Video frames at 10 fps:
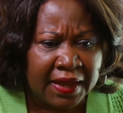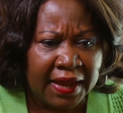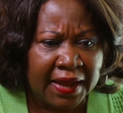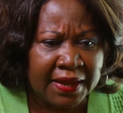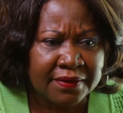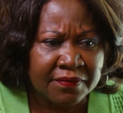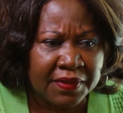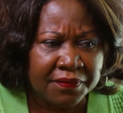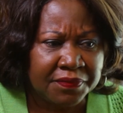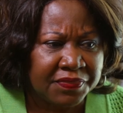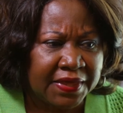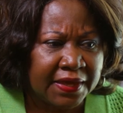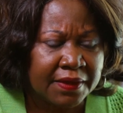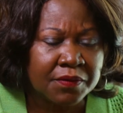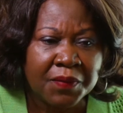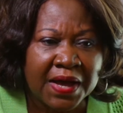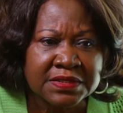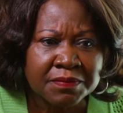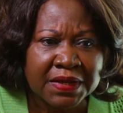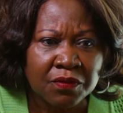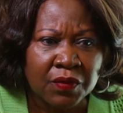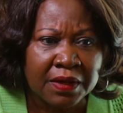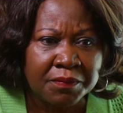And thinking possibly, well,